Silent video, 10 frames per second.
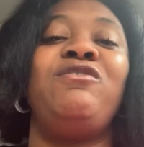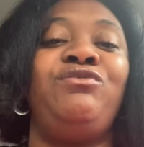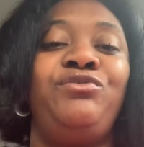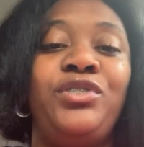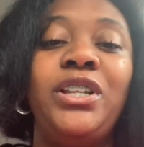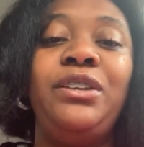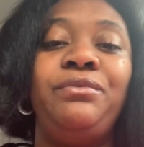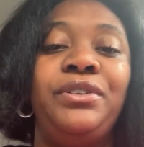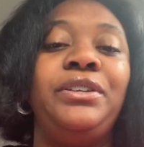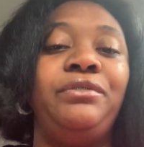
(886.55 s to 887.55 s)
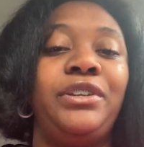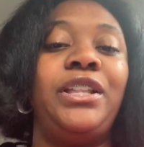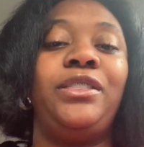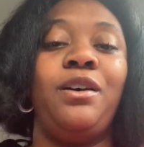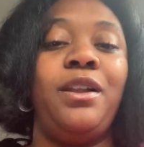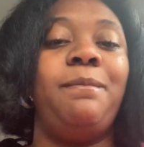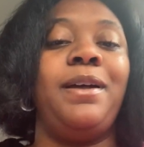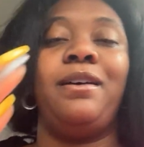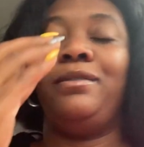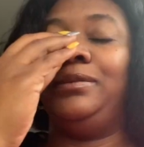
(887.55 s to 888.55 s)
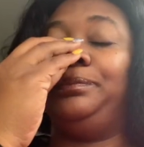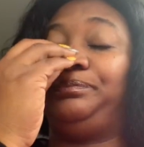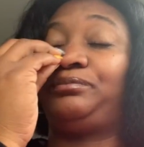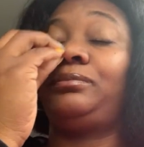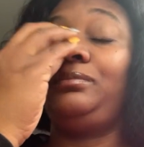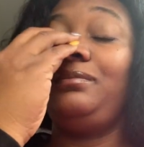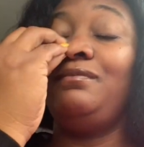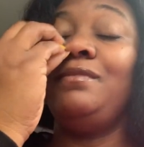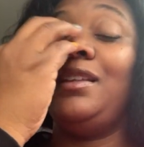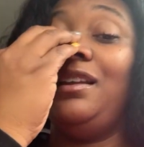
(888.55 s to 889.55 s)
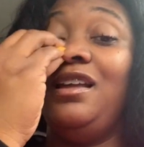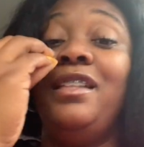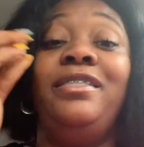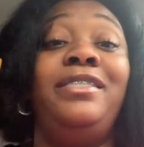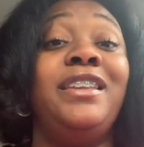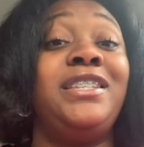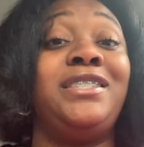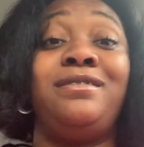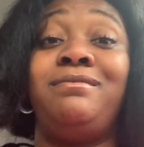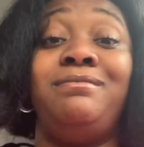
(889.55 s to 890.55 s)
and really thought about this